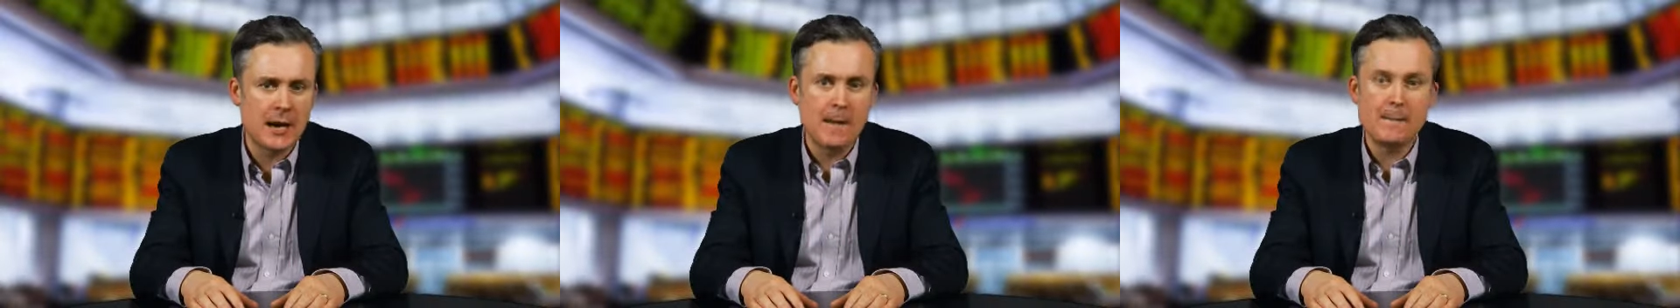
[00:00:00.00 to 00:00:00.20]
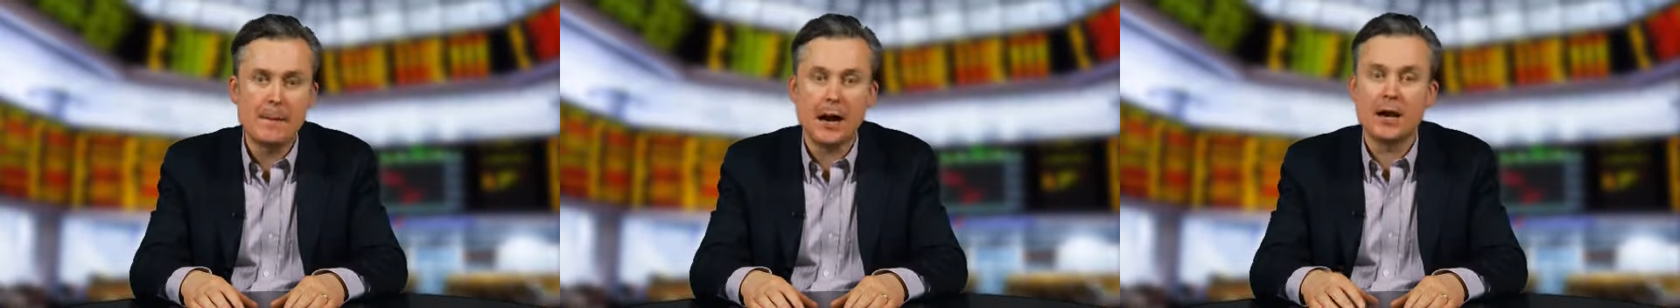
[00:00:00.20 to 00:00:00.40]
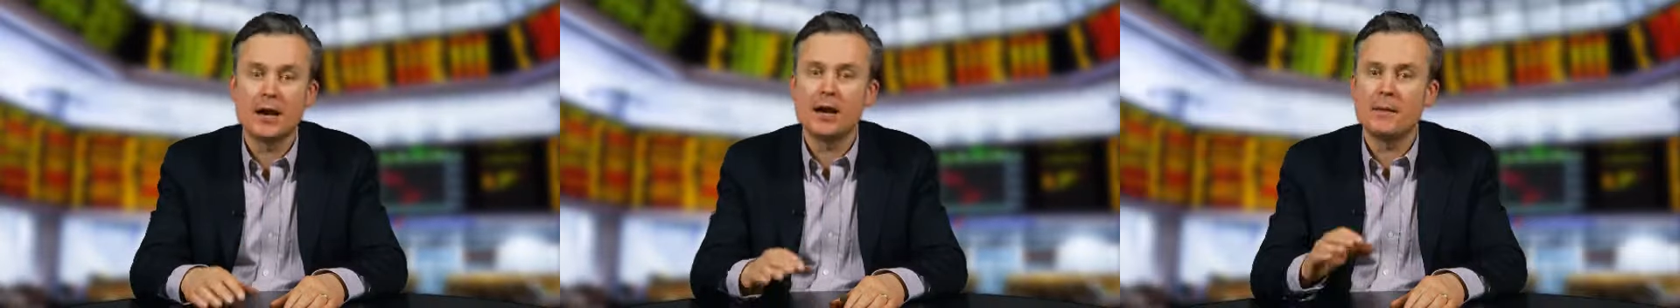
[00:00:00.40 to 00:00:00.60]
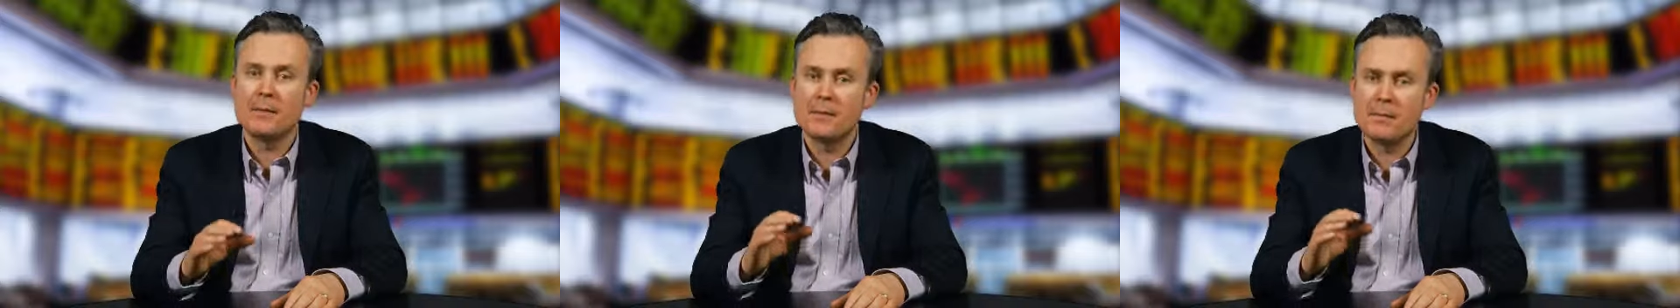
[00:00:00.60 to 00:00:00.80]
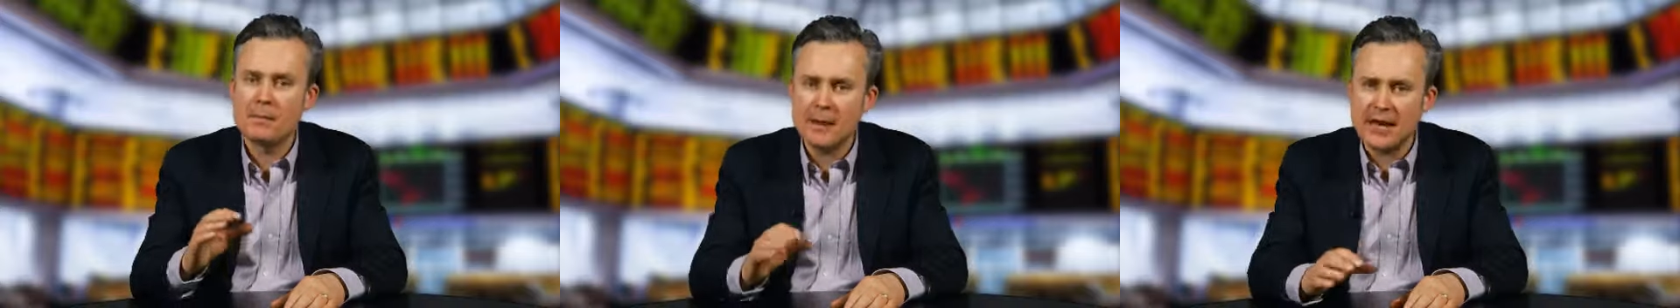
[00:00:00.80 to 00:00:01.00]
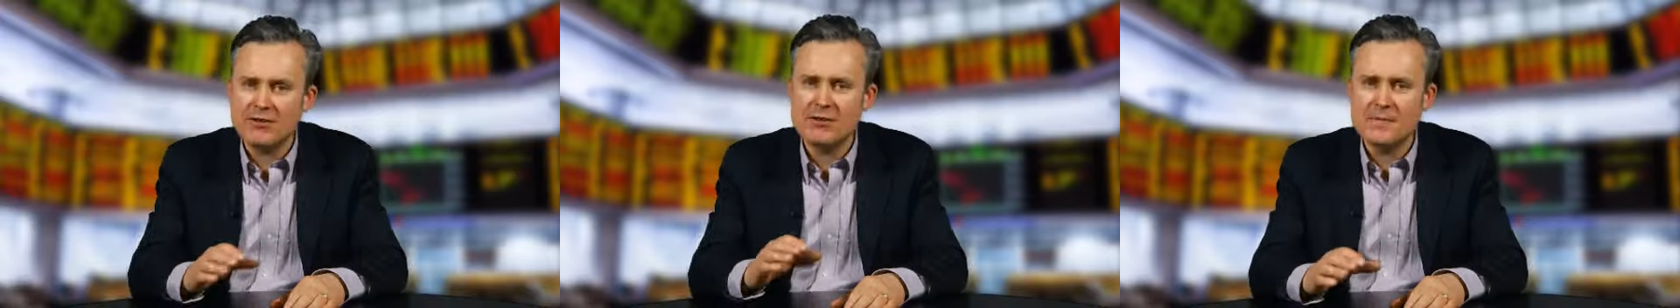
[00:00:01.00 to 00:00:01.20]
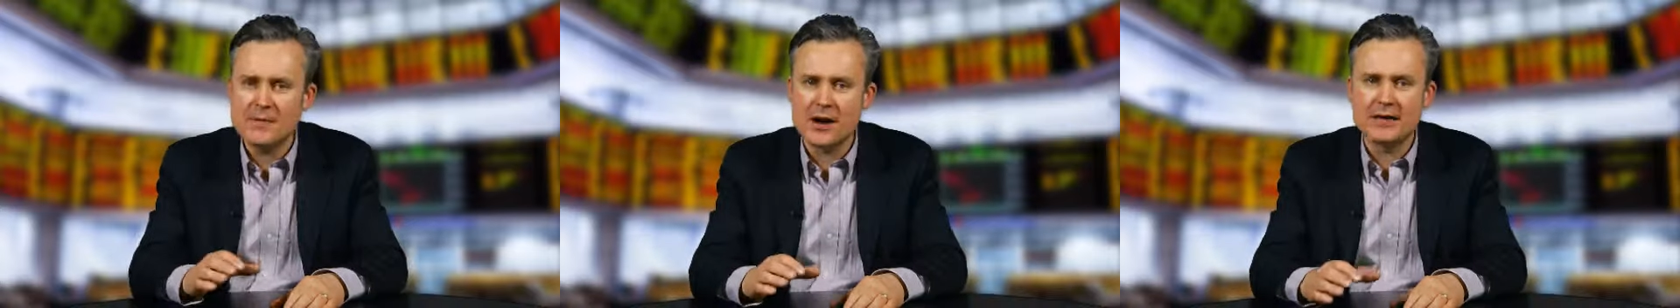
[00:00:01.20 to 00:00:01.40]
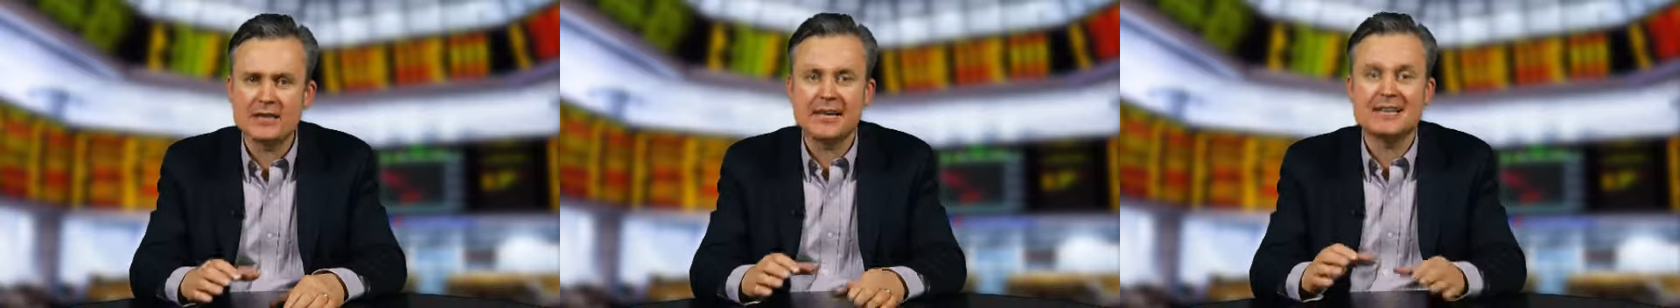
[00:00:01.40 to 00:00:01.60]
But bear in
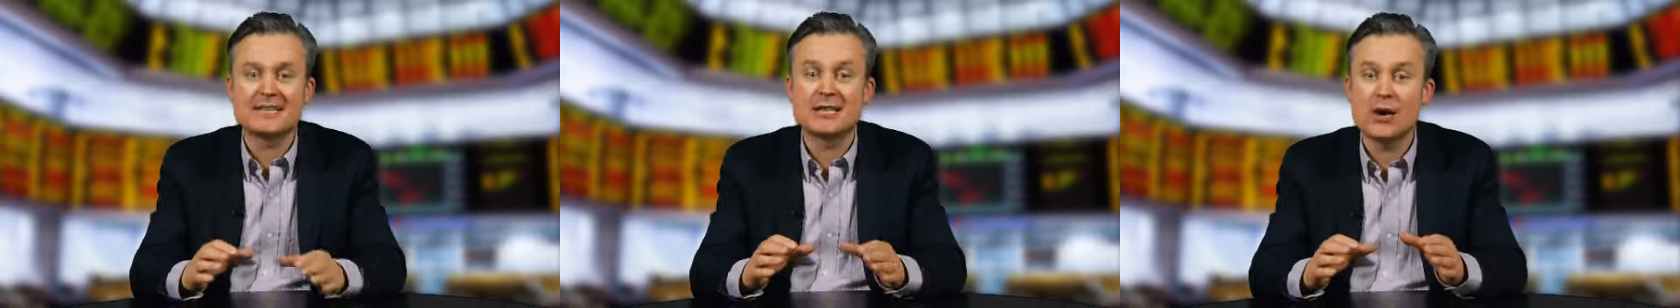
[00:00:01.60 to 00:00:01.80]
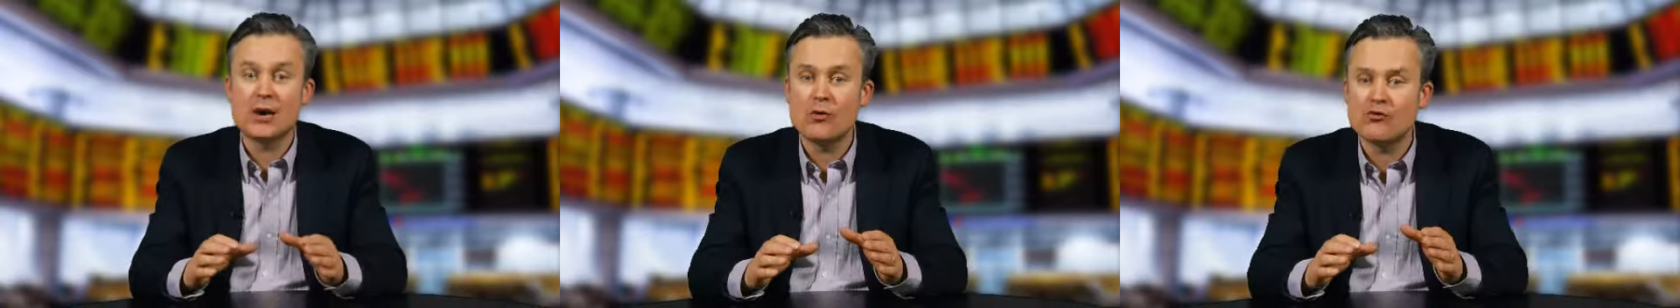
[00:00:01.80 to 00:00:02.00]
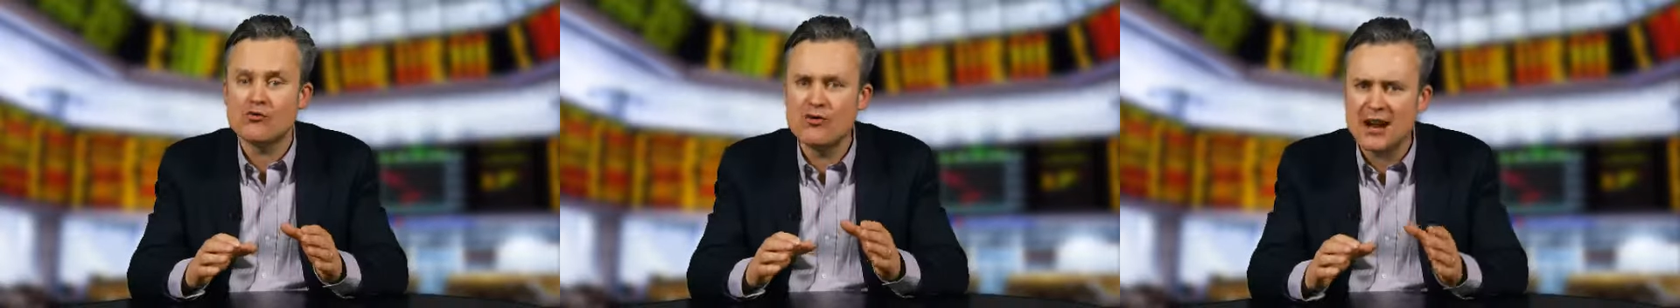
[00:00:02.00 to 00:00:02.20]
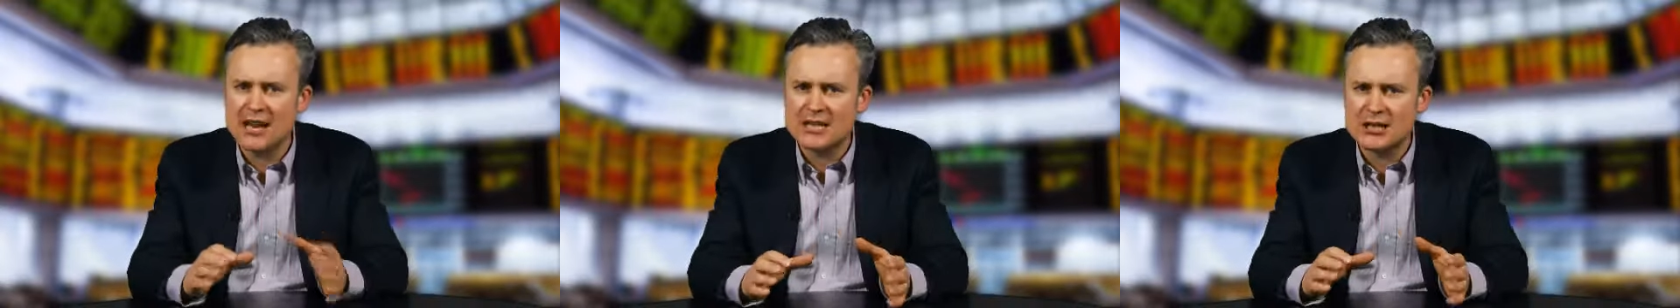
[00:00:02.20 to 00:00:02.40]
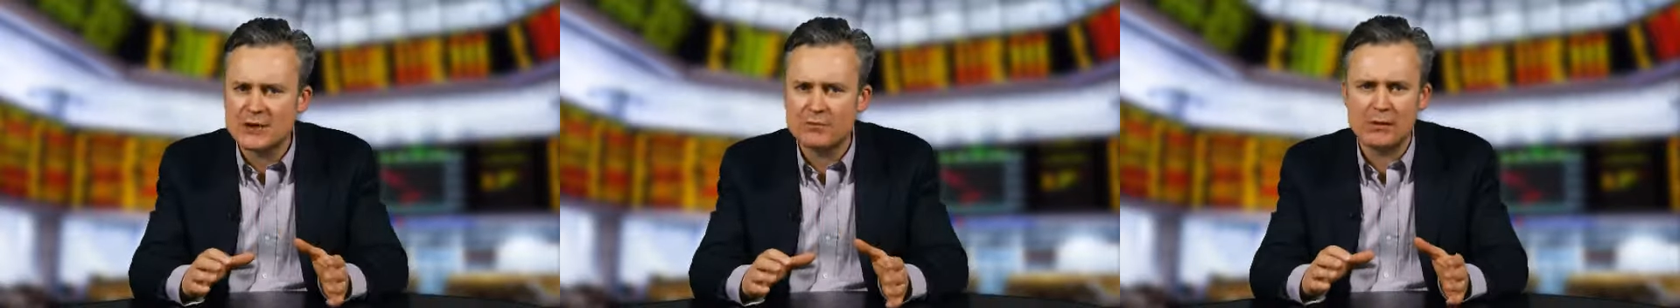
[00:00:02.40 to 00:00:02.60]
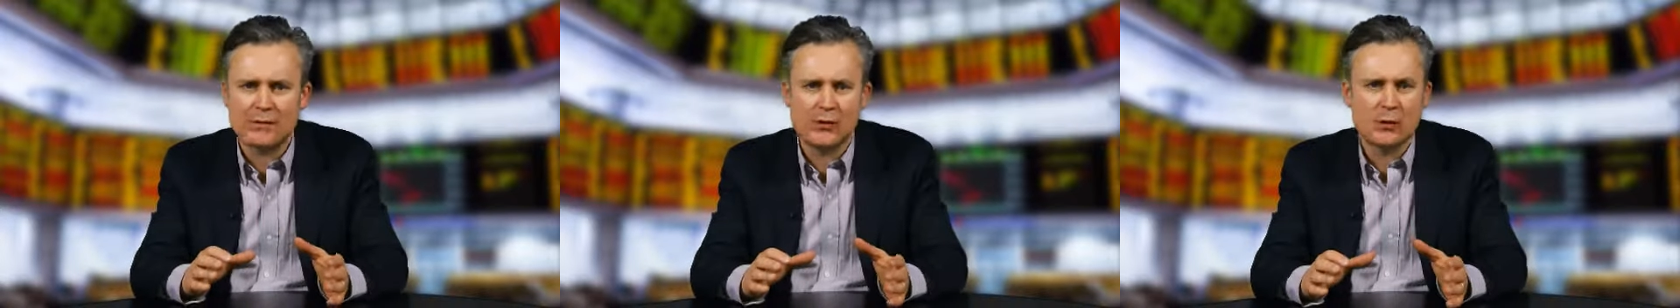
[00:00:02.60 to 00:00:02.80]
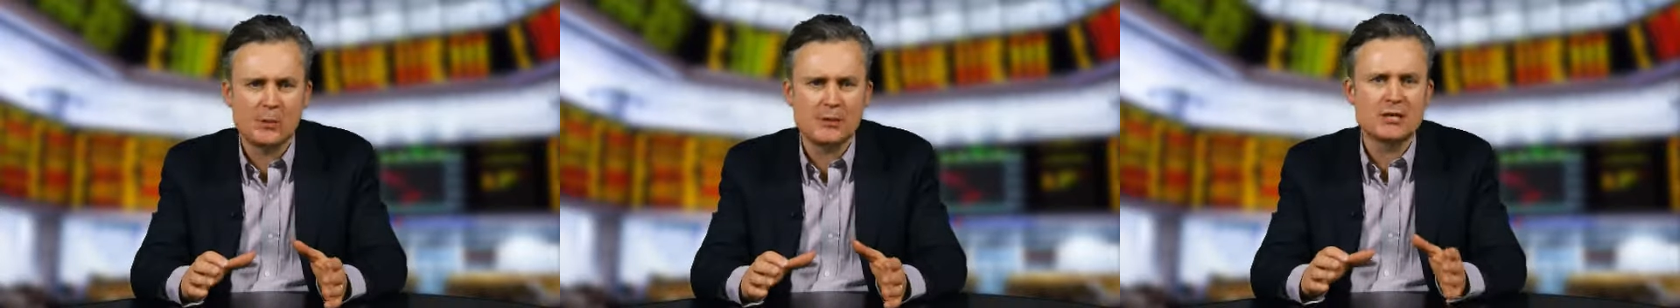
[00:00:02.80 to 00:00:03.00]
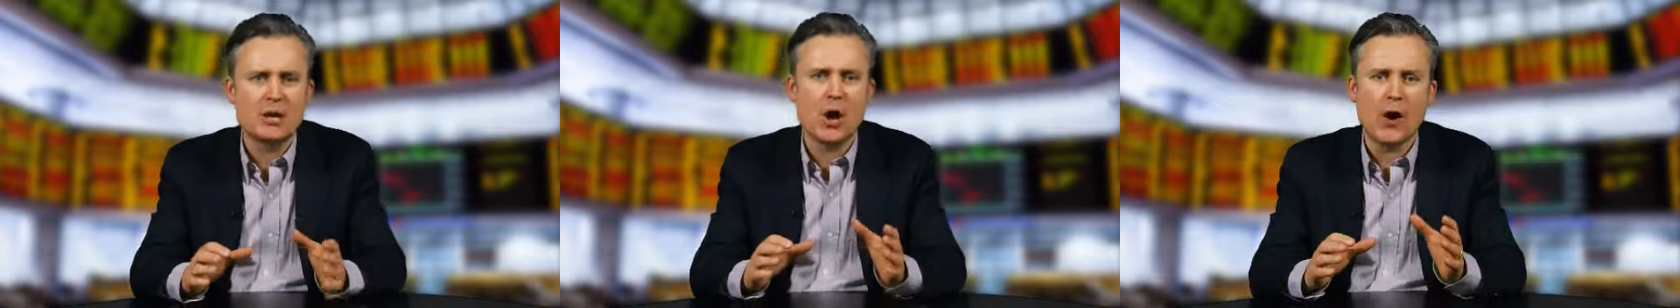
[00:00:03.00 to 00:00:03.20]
mind, it's the relative performance